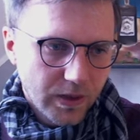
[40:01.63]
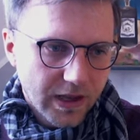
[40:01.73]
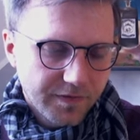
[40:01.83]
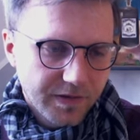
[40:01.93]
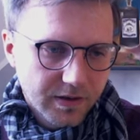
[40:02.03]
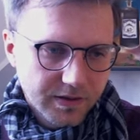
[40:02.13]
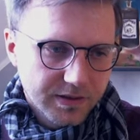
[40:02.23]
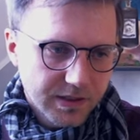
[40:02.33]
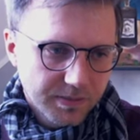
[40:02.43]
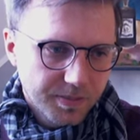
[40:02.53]
we have here
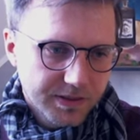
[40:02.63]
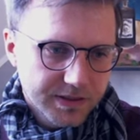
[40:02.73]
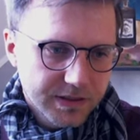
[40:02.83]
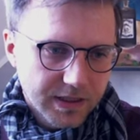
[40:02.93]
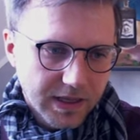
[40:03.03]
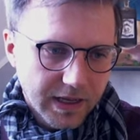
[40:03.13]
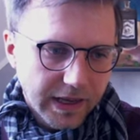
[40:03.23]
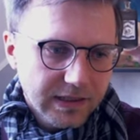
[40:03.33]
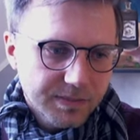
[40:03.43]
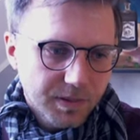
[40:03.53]
this implicit and
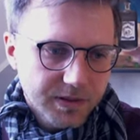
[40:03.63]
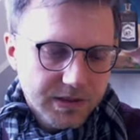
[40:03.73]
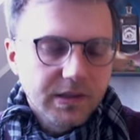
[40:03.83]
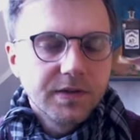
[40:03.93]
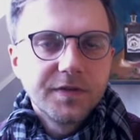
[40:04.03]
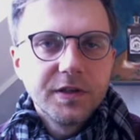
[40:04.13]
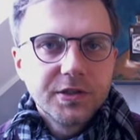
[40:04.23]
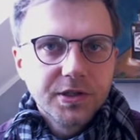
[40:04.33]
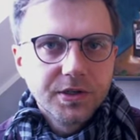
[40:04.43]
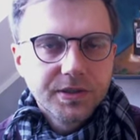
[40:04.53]
explicit
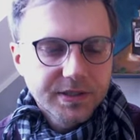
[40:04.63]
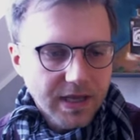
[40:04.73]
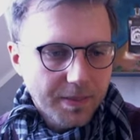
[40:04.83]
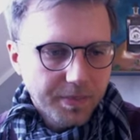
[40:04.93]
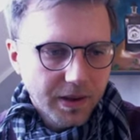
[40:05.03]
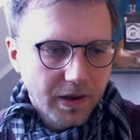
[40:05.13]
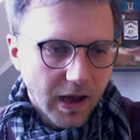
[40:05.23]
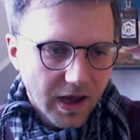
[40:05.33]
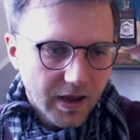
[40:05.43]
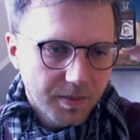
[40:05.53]
feature snapping.
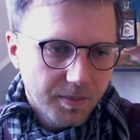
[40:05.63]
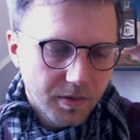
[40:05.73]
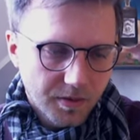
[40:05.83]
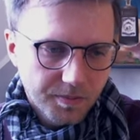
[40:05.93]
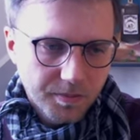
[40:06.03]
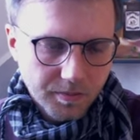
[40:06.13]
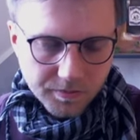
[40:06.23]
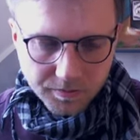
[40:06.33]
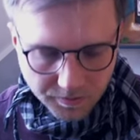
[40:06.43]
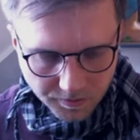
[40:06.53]
I'm
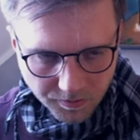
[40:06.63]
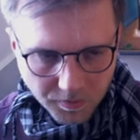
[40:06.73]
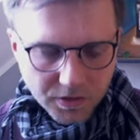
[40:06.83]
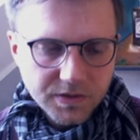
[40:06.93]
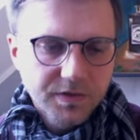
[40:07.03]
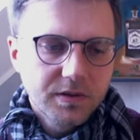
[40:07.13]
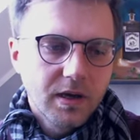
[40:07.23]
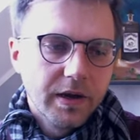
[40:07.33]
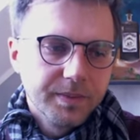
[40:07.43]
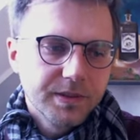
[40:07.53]
most of the
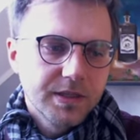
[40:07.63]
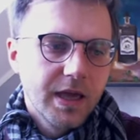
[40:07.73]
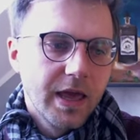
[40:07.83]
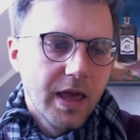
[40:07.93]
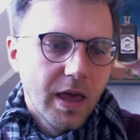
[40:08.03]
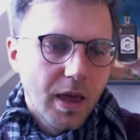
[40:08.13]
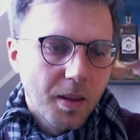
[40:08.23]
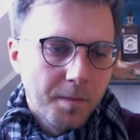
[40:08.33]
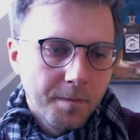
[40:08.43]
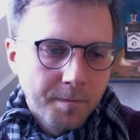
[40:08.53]
times
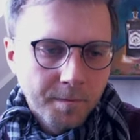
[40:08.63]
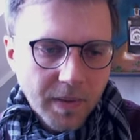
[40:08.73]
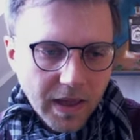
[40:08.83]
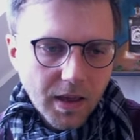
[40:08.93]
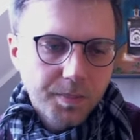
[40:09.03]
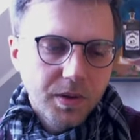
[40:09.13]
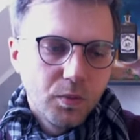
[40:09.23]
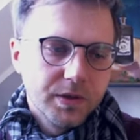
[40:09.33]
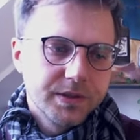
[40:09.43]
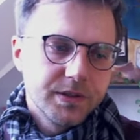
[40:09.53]
happy
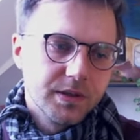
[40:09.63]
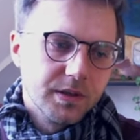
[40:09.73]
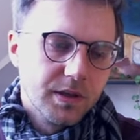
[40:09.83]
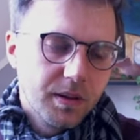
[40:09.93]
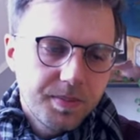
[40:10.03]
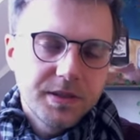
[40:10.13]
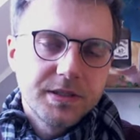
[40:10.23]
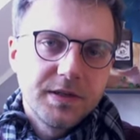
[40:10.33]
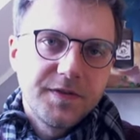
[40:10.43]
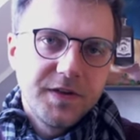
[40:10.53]
with the
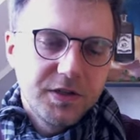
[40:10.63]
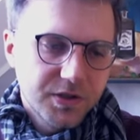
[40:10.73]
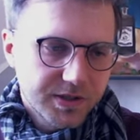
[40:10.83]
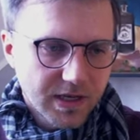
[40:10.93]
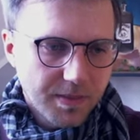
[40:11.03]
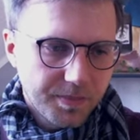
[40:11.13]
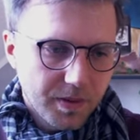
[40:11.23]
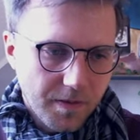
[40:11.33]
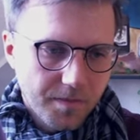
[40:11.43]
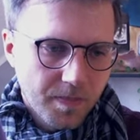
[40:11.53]
implicit feature
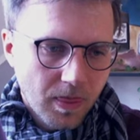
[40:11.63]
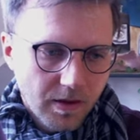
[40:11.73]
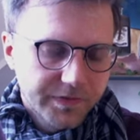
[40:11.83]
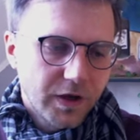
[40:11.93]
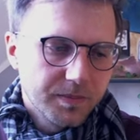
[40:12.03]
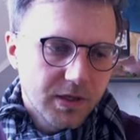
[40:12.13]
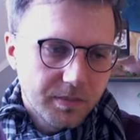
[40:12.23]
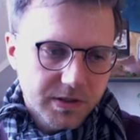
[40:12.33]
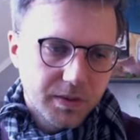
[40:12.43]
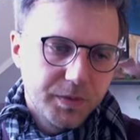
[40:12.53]
snapping.
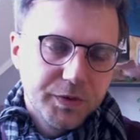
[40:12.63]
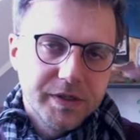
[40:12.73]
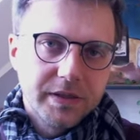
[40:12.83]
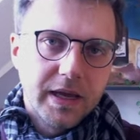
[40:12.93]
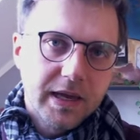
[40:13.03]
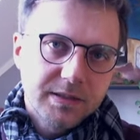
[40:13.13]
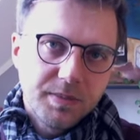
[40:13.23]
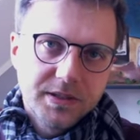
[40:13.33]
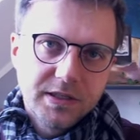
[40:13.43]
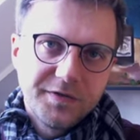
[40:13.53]
Sometimes I'm using the
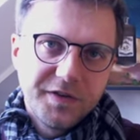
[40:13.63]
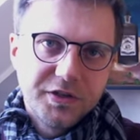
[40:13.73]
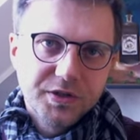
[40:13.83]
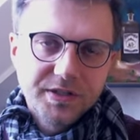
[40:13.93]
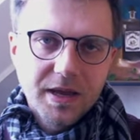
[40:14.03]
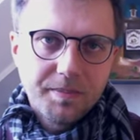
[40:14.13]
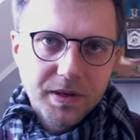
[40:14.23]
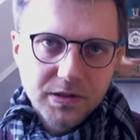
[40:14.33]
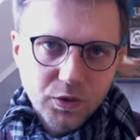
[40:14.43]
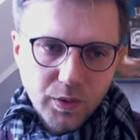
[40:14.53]
explicit feature
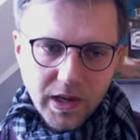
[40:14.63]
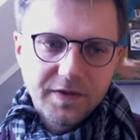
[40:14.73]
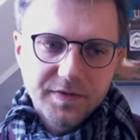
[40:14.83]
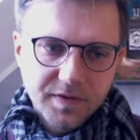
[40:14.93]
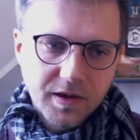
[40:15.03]
snapping. So you have,